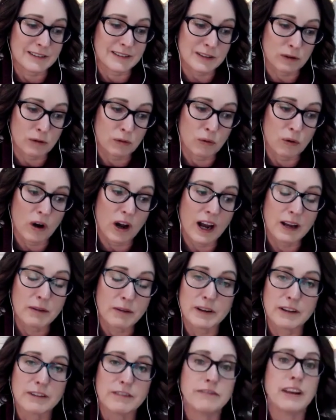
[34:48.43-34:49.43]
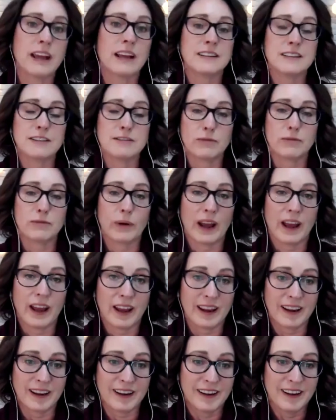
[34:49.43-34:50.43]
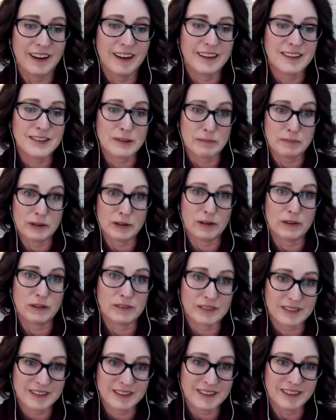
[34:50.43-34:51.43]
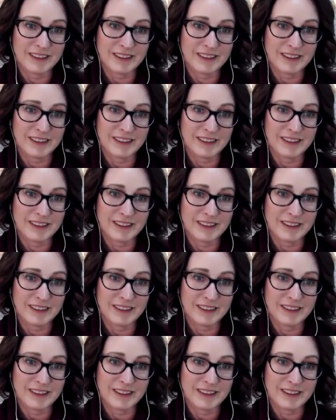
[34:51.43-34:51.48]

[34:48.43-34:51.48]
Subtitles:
a quiet but effective way to build,